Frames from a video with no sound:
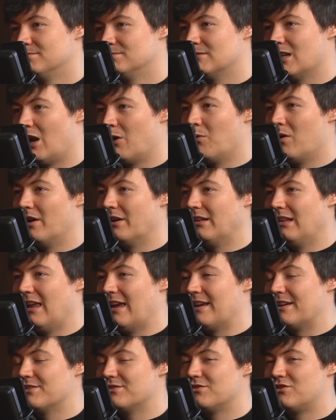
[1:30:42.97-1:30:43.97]
I want
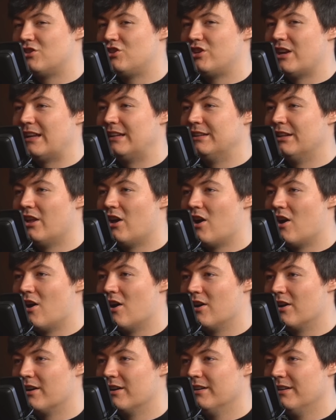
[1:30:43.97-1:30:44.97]
like
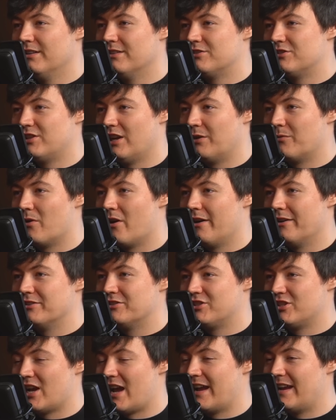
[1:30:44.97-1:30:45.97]
Shenron
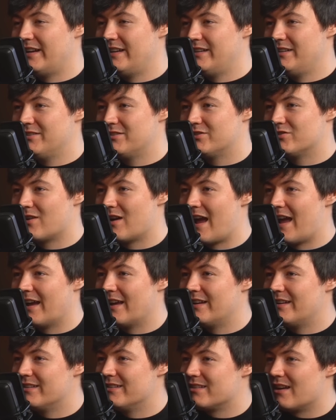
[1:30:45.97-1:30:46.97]
Chinese dragons.